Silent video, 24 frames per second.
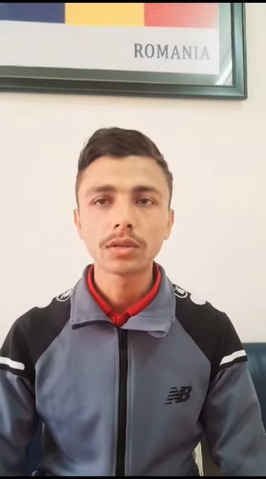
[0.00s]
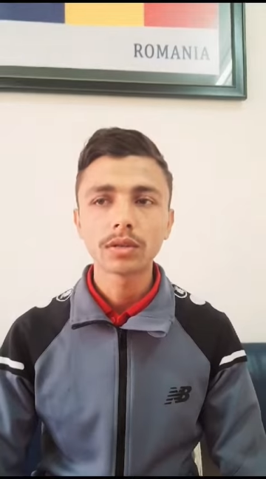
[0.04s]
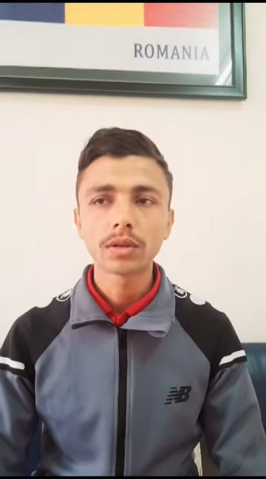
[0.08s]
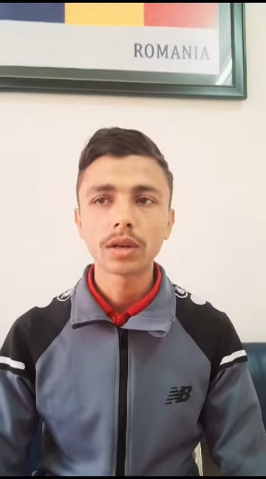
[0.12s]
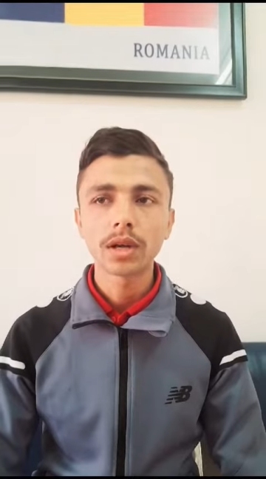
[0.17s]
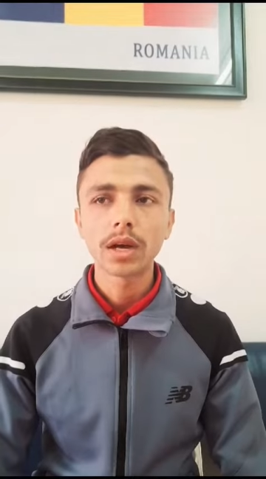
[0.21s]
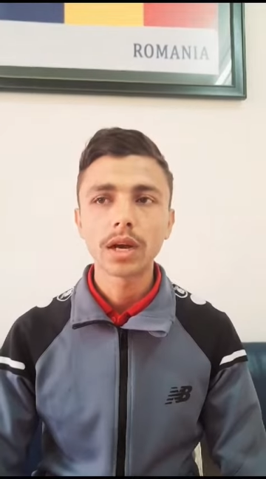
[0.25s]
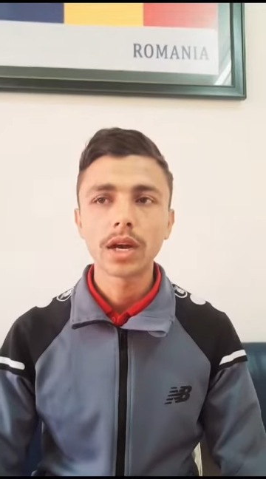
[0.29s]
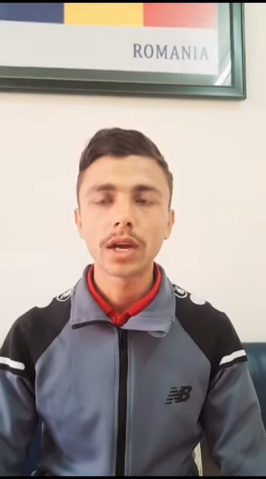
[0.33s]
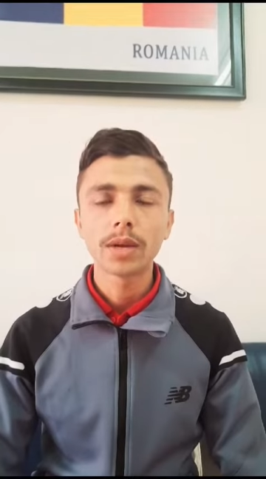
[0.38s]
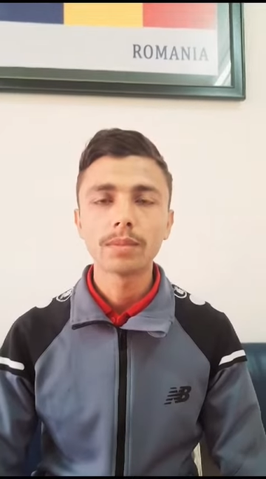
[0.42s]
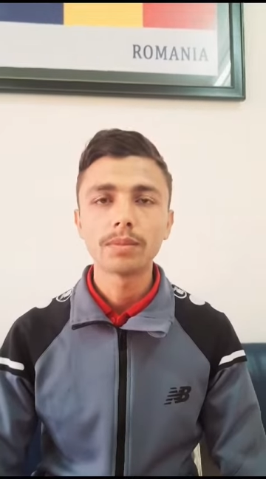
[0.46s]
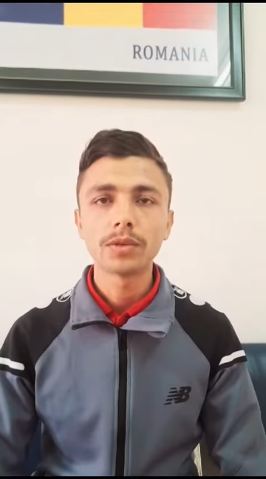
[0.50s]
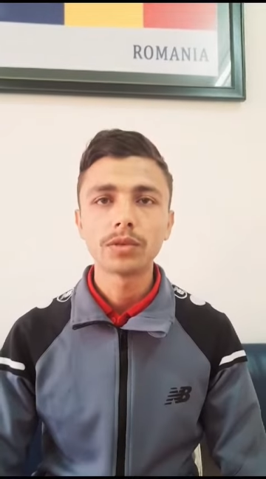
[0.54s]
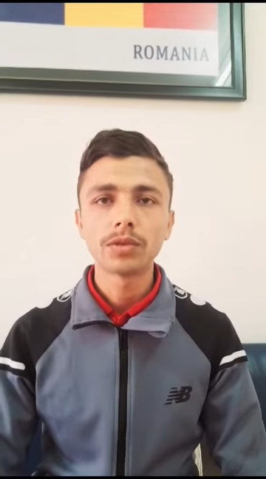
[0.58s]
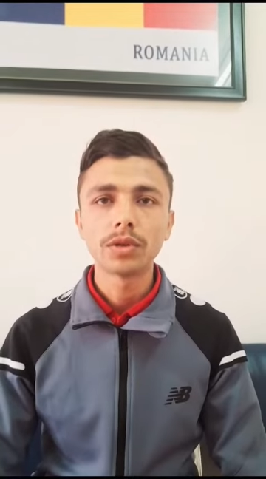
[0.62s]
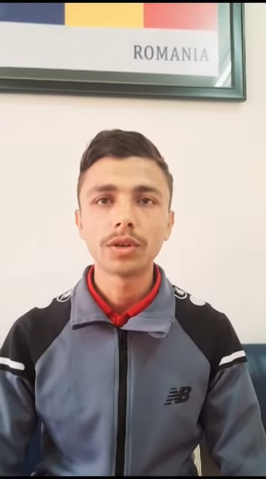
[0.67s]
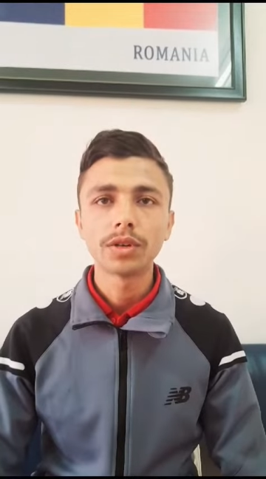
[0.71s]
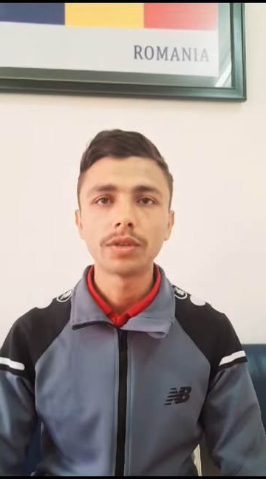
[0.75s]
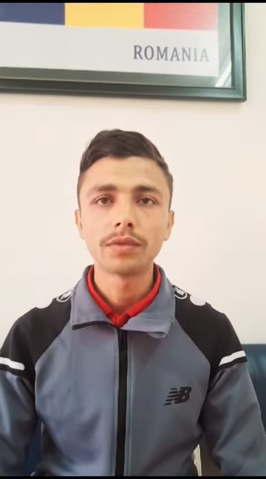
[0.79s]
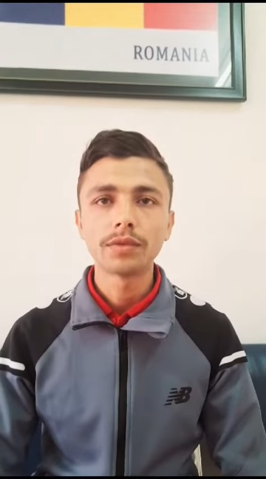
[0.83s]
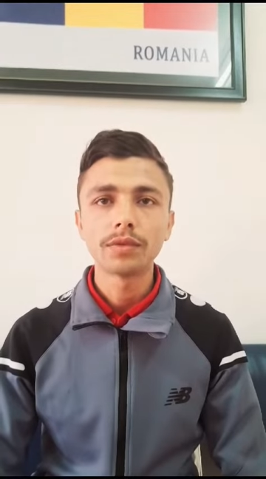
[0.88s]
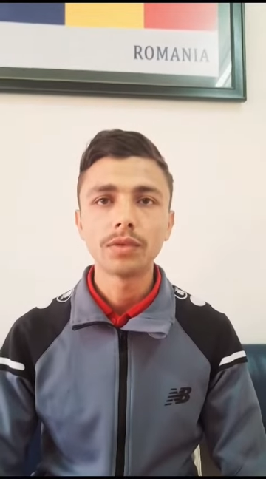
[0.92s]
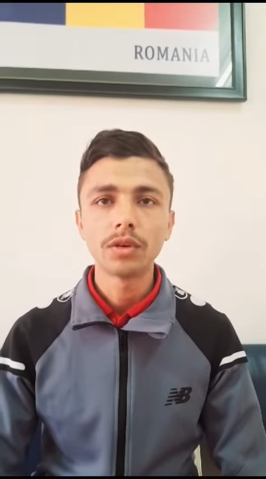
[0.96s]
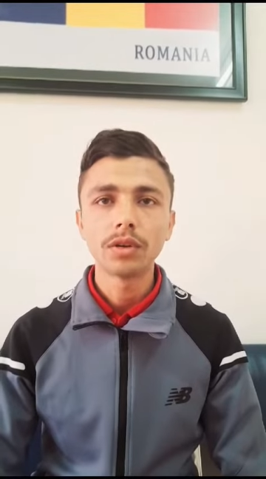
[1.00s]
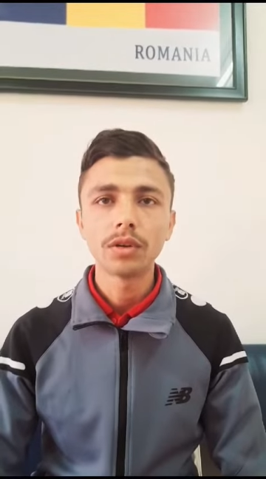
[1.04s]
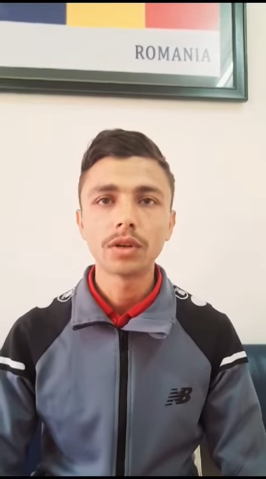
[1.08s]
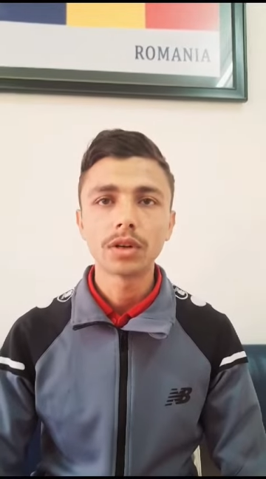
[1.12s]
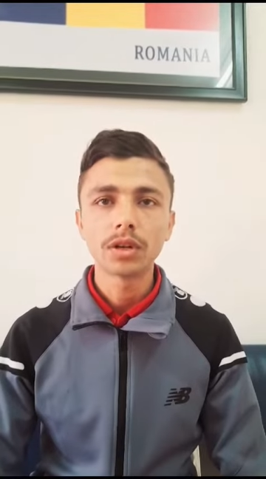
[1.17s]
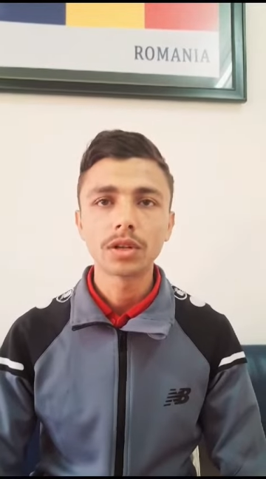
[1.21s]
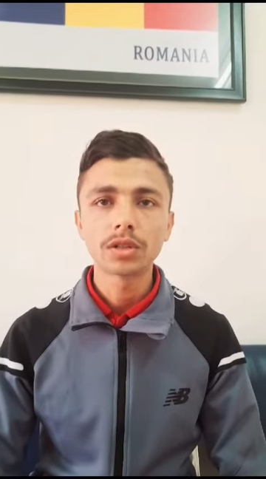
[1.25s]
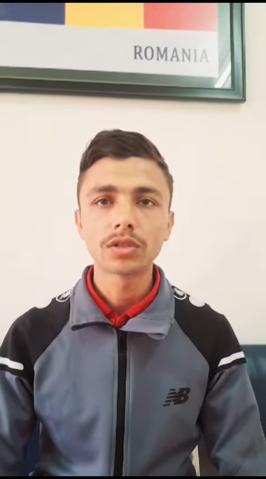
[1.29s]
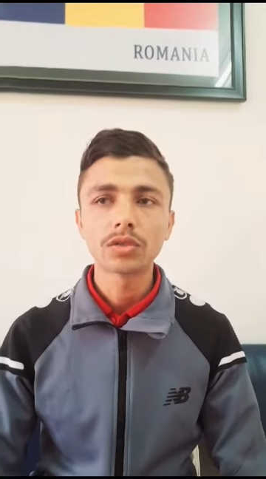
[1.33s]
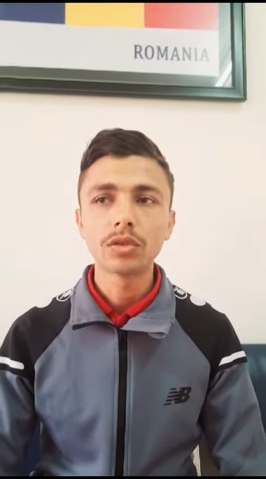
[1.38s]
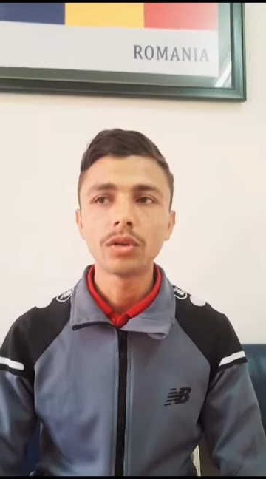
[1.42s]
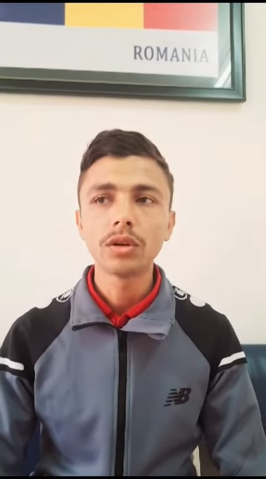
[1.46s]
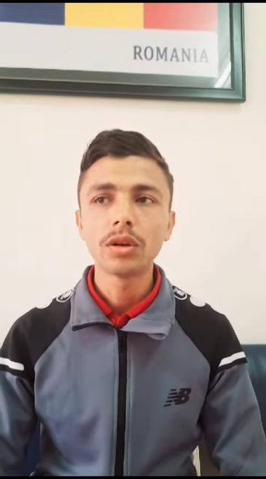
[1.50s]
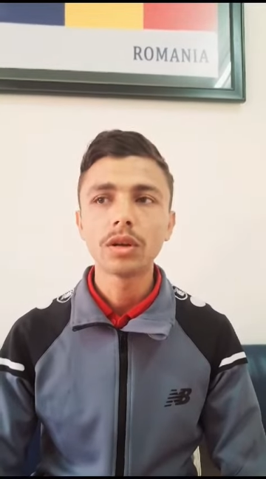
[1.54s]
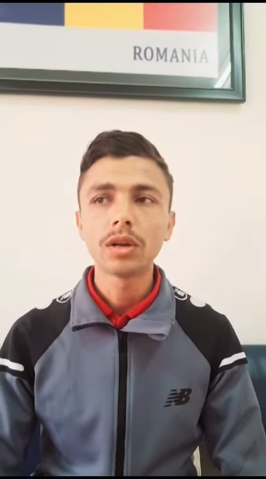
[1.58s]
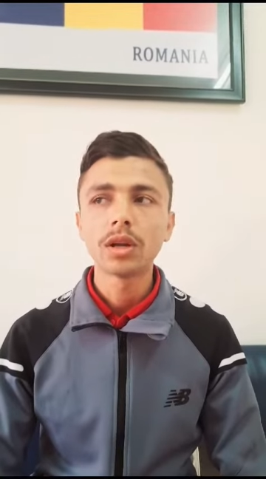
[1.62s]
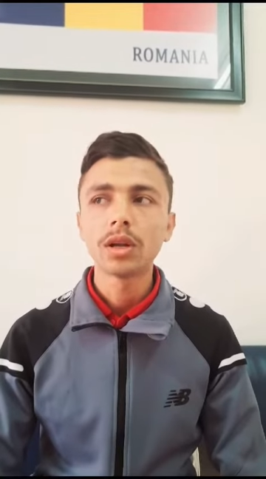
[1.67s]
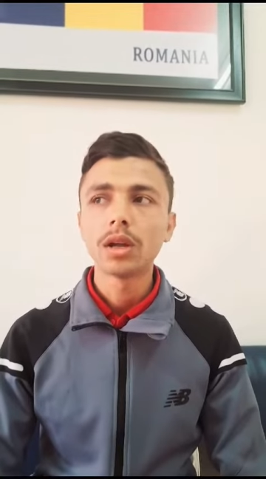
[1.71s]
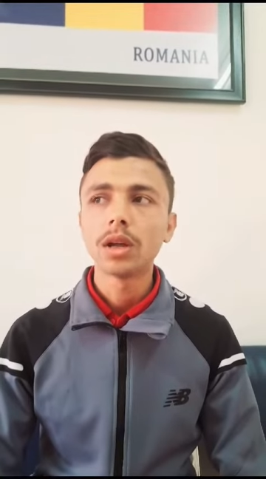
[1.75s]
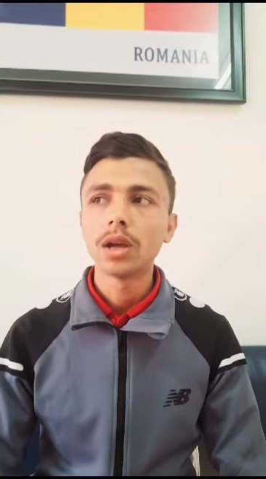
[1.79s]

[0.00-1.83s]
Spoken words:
I am 24 years old.